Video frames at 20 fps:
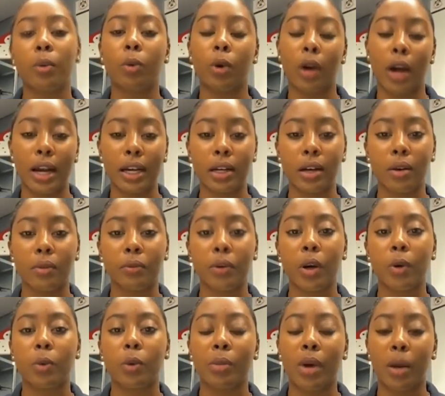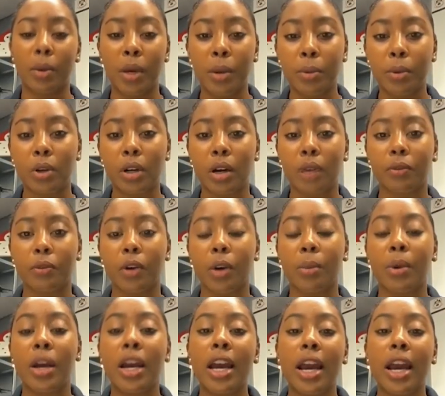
where I come from, where my people come from,